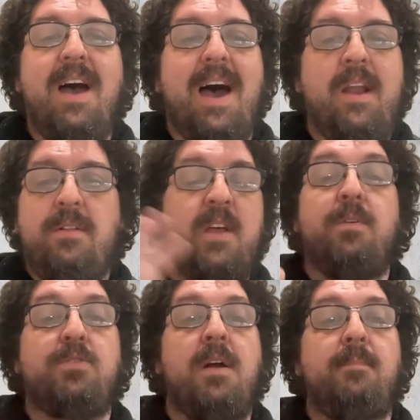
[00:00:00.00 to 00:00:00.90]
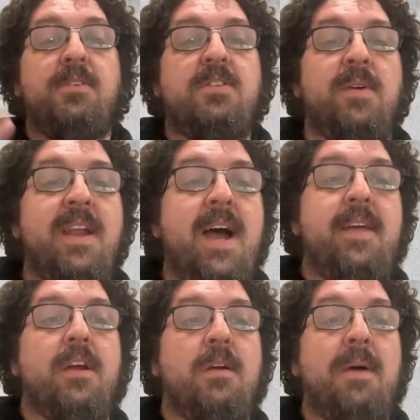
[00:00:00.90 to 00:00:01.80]
I don't like what Trump is doing
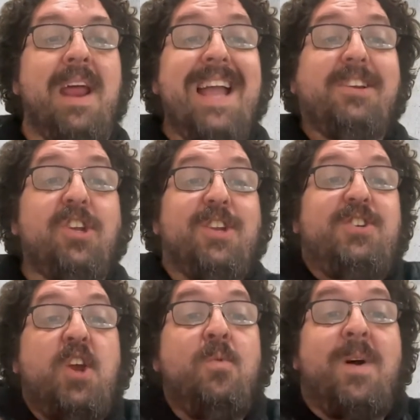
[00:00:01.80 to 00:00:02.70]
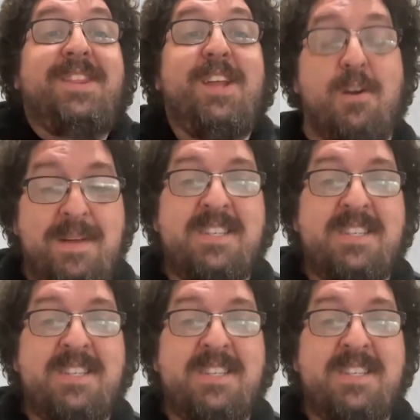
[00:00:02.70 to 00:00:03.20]
either, but I actually do want there to be